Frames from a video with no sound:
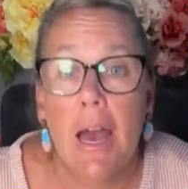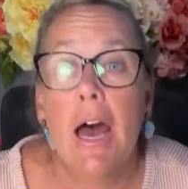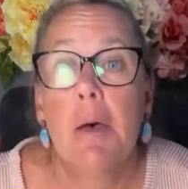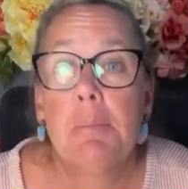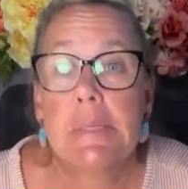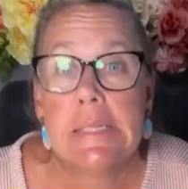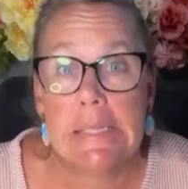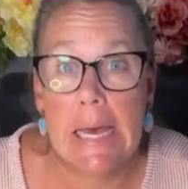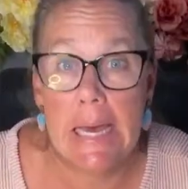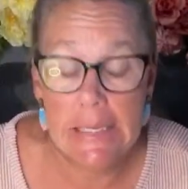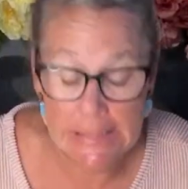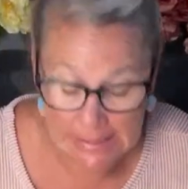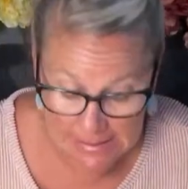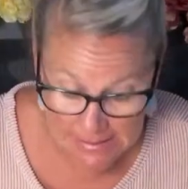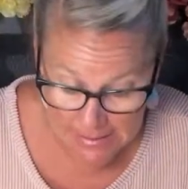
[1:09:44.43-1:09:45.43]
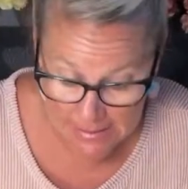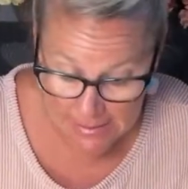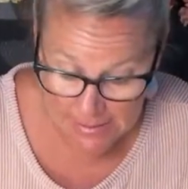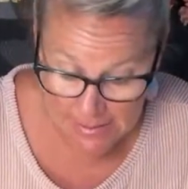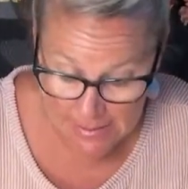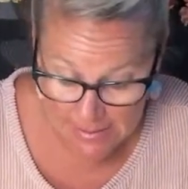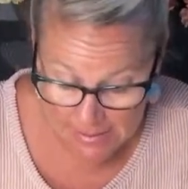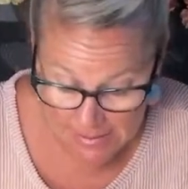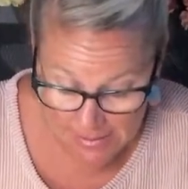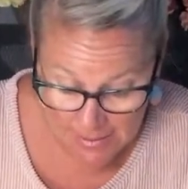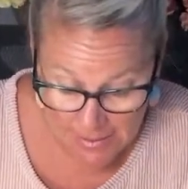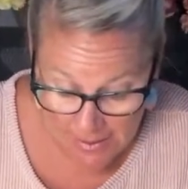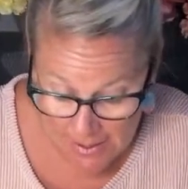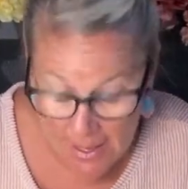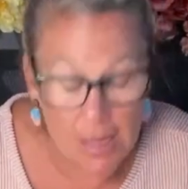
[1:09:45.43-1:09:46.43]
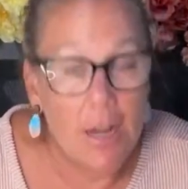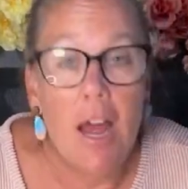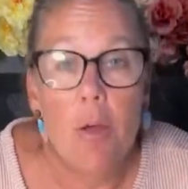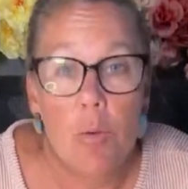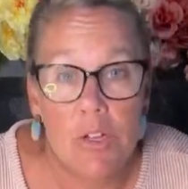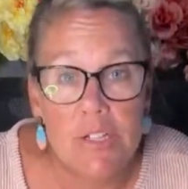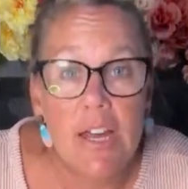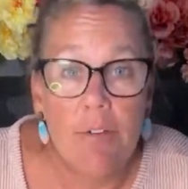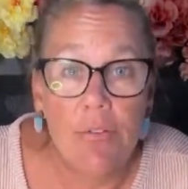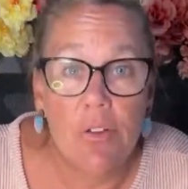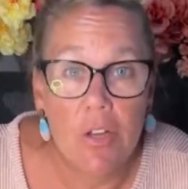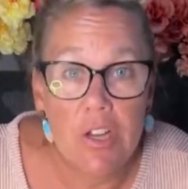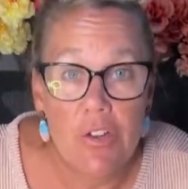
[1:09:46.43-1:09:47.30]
obsessed. And I would definitely